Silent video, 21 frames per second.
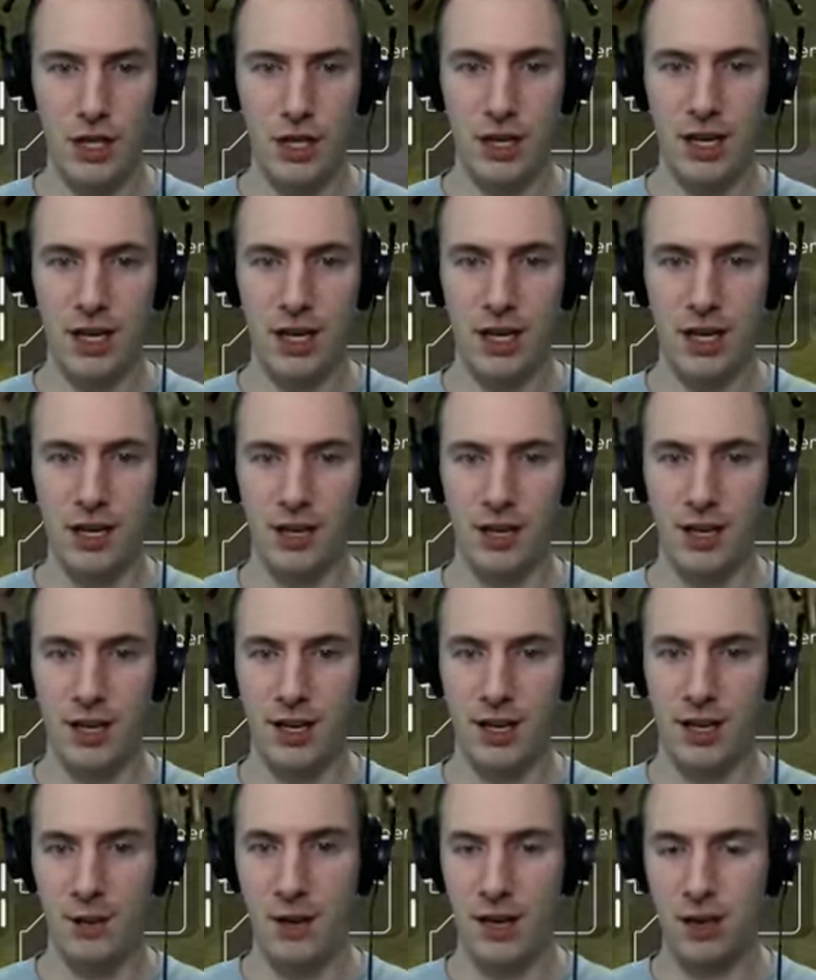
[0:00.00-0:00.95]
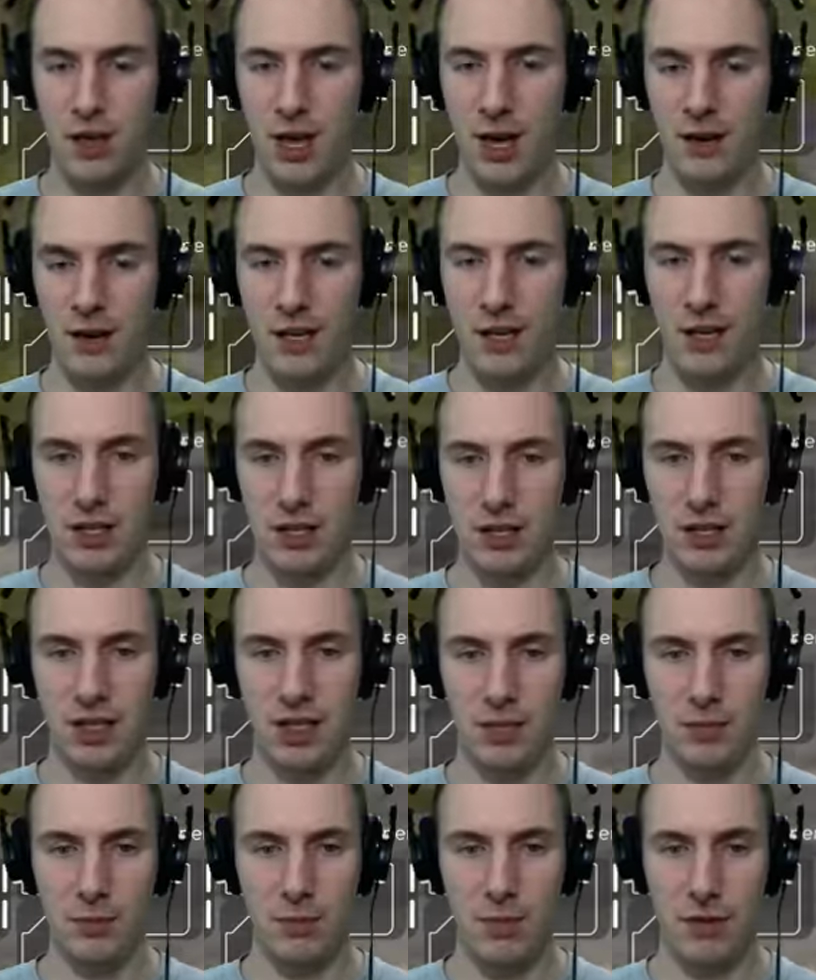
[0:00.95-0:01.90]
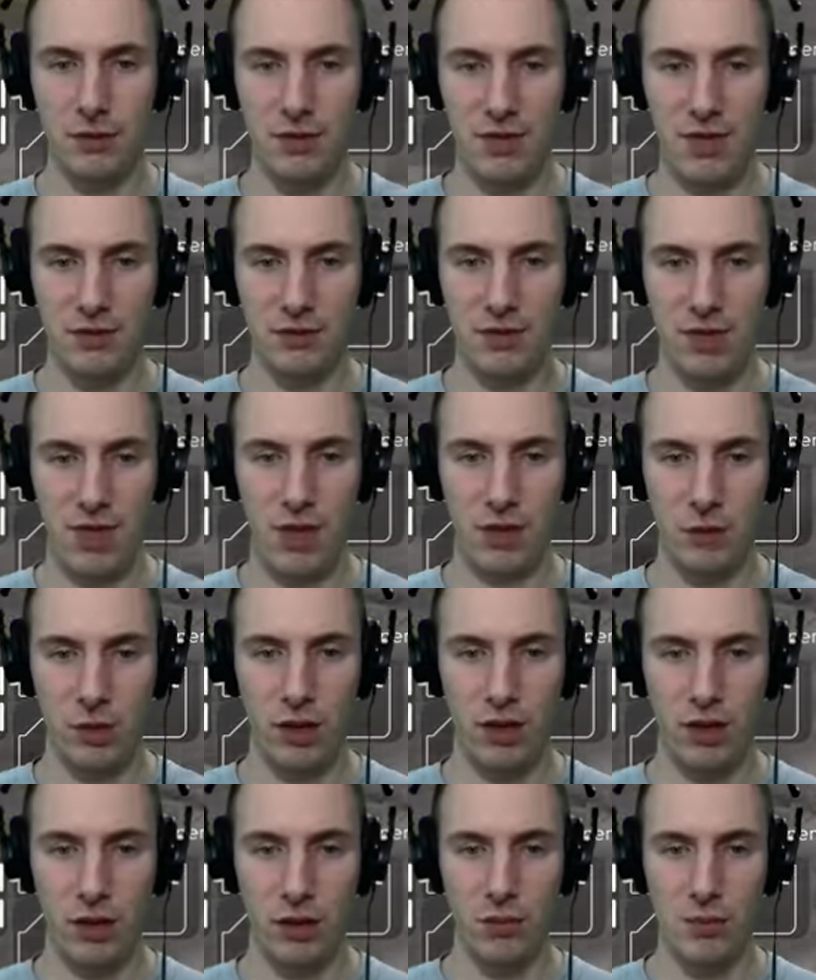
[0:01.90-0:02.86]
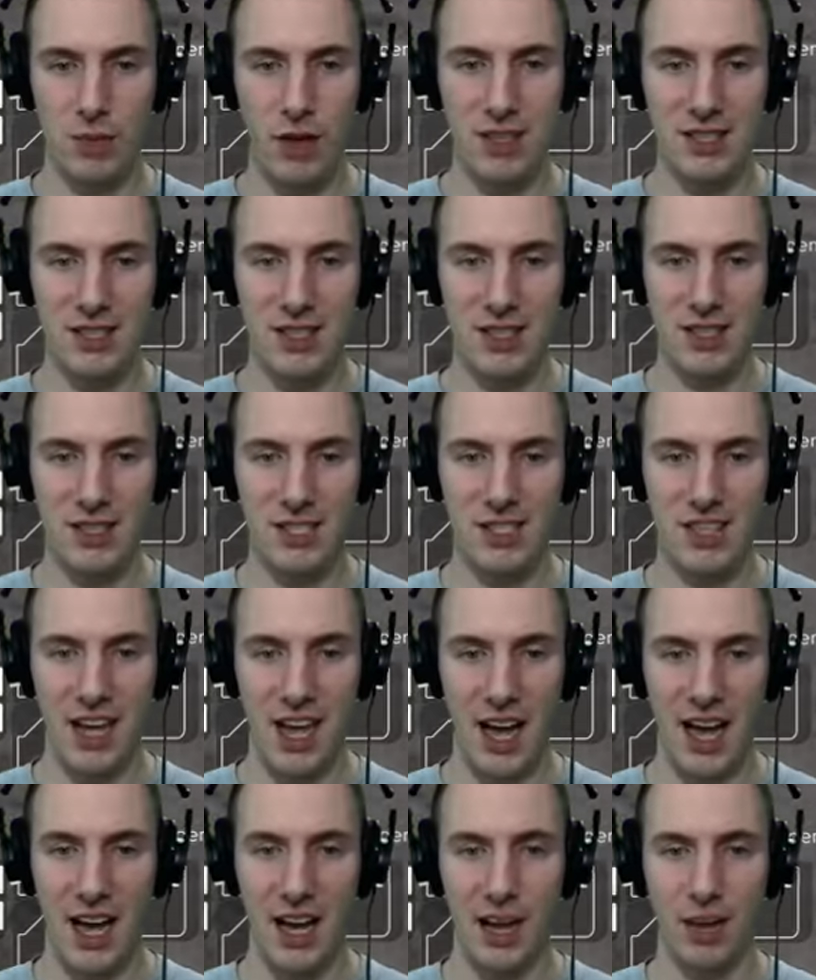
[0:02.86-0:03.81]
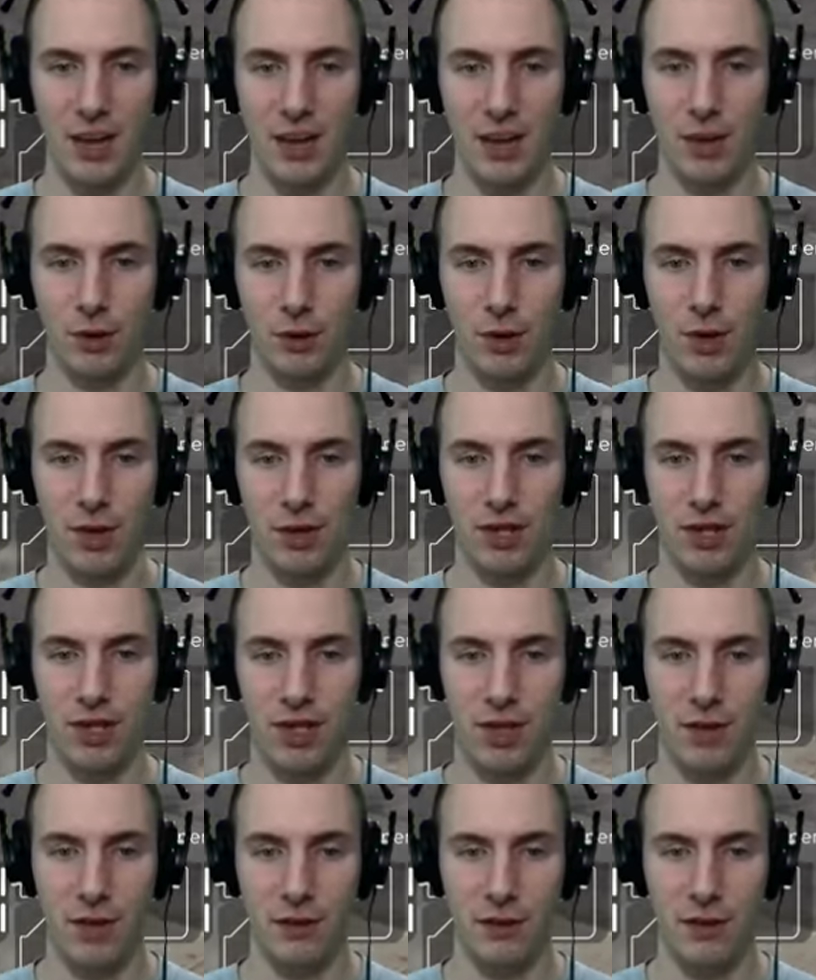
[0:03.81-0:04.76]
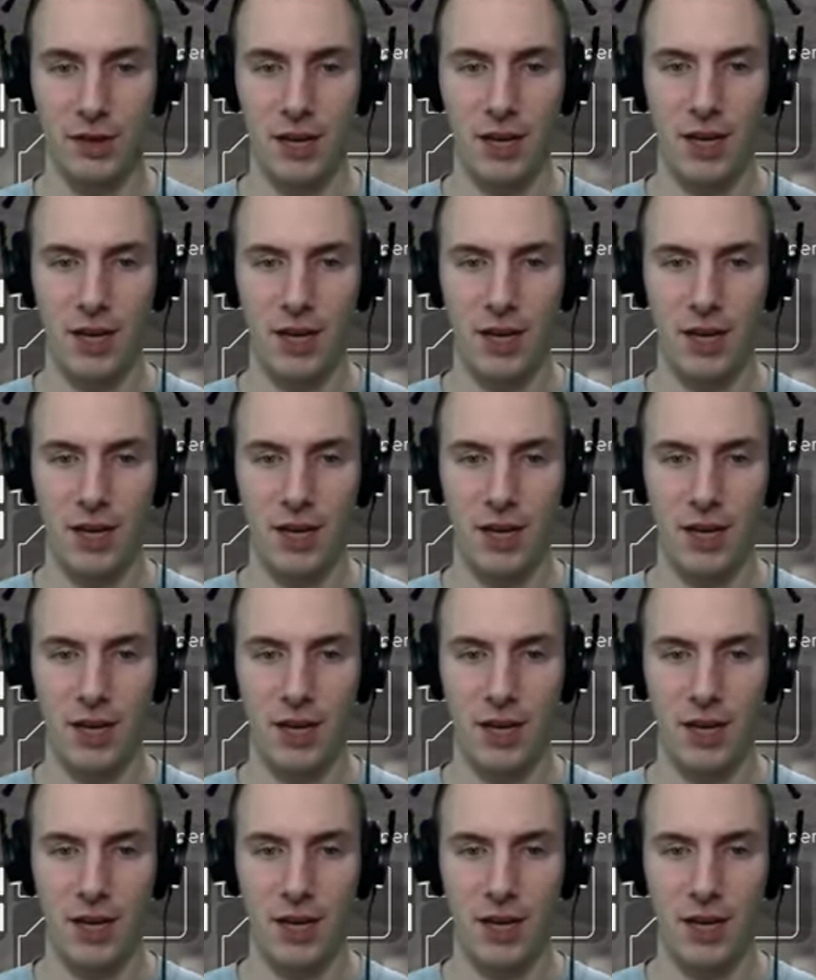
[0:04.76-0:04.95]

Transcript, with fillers: And I'm actually having a little bit of a tough time with her basic attack, ironically enough,